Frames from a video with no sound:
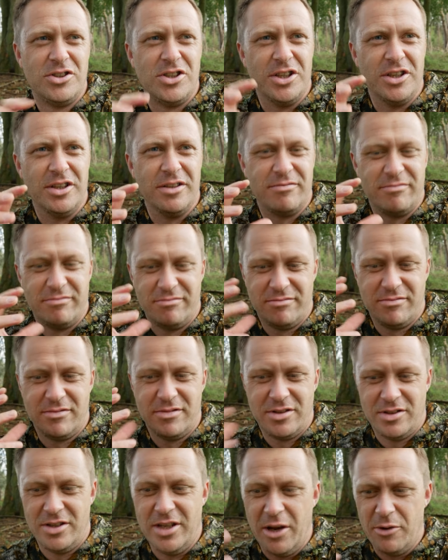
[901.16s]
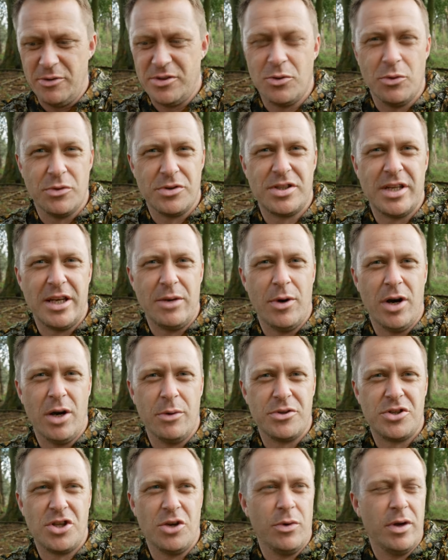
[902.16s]
to, you know, sort of see what
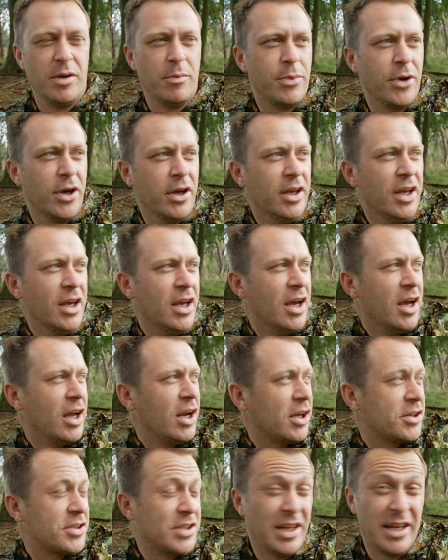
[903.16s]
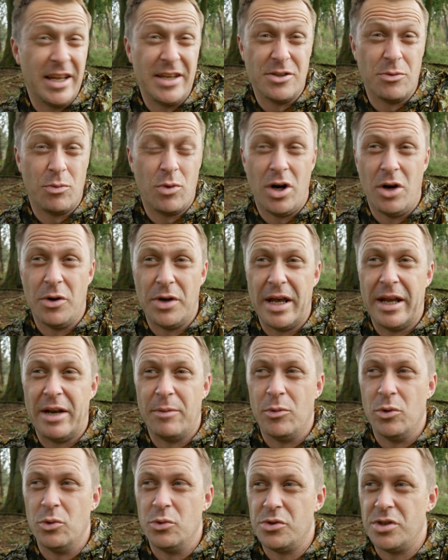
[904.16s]
I was doing. But like I said, these are wild
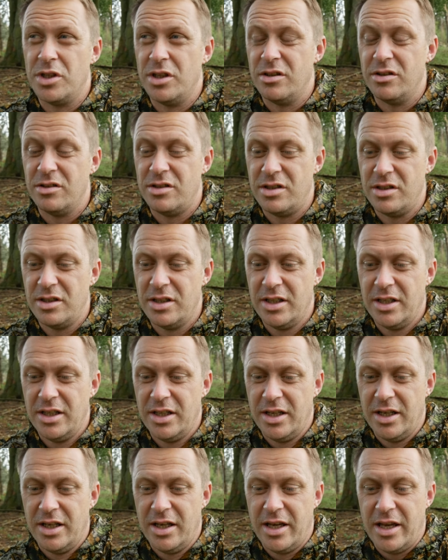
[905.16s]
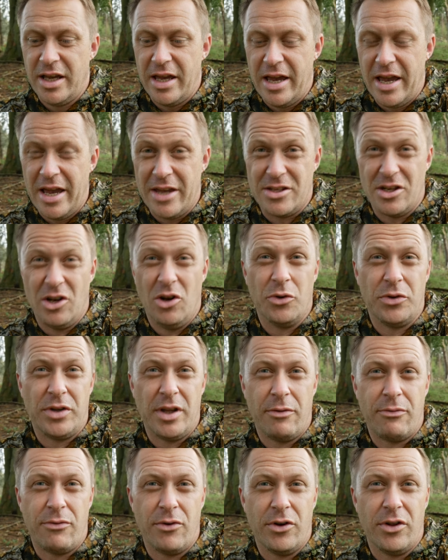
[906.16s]
animals, and it's a lot
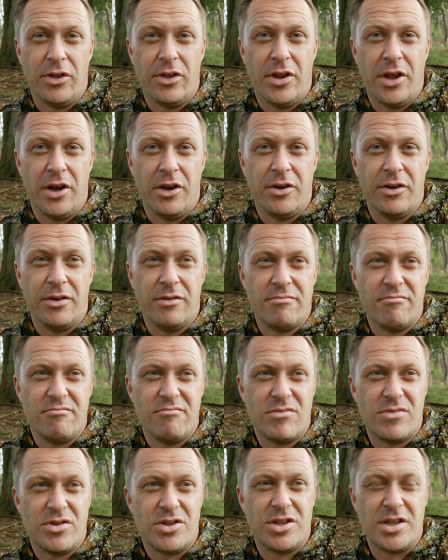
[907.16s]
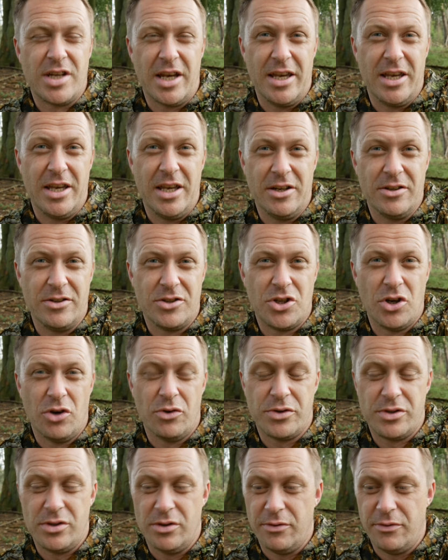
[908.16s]
different than taking
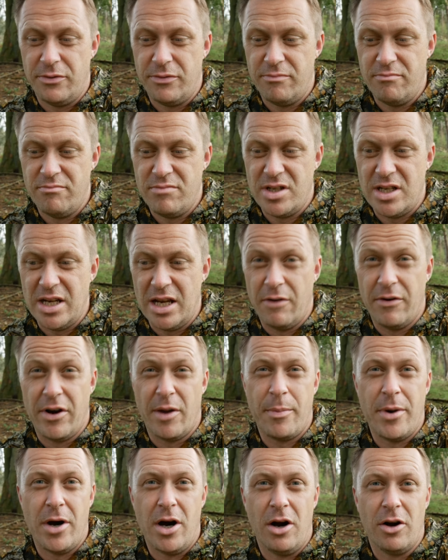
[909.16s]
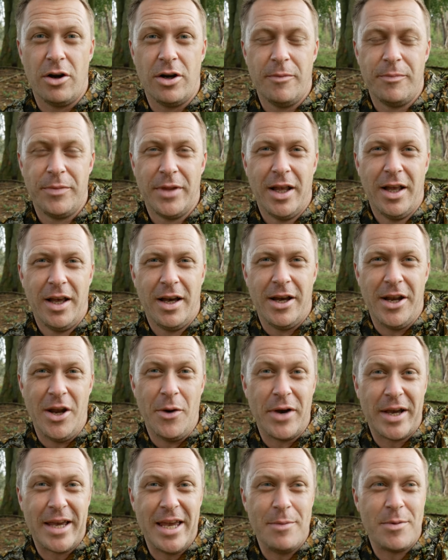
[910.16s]
shots of deer in a park. I
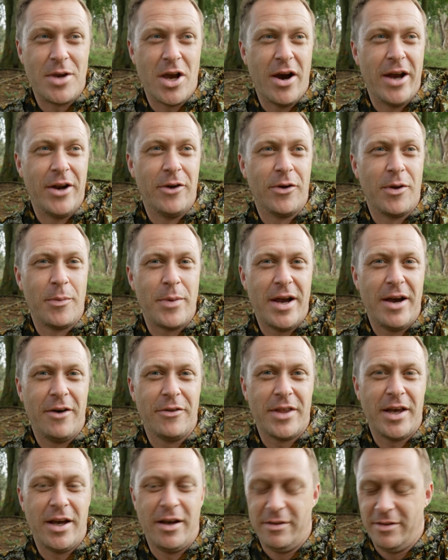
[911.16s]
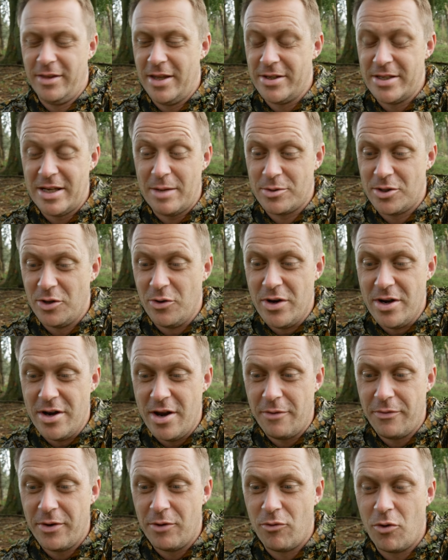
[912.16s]
know I keep going on about that. There's absolutely
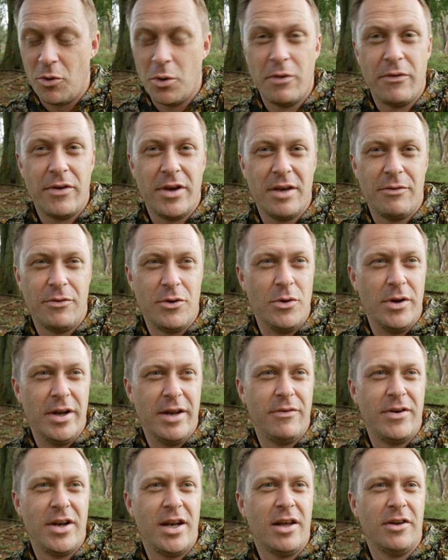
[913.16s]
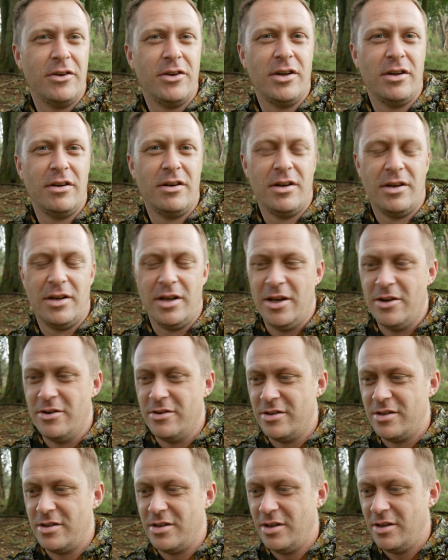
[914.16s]
nothing wrong with it if you live in London
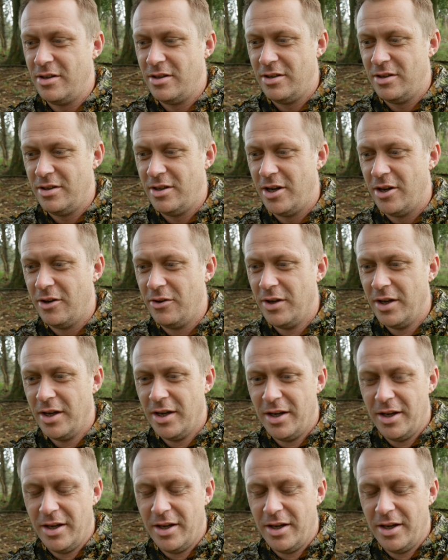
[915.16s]
and, you know,